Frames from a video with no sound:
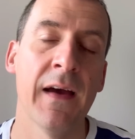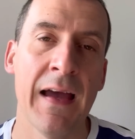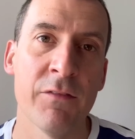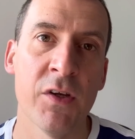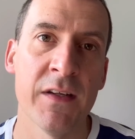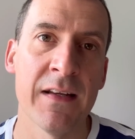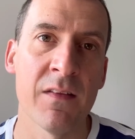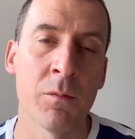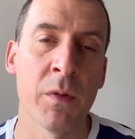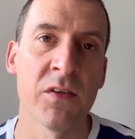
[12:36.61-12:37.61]
I haven't heard
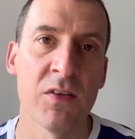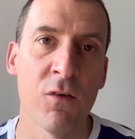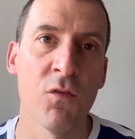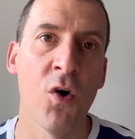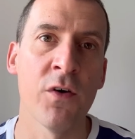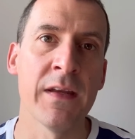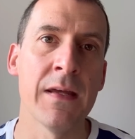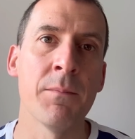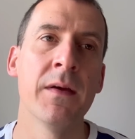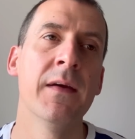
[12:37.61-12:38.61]
anything myself on him.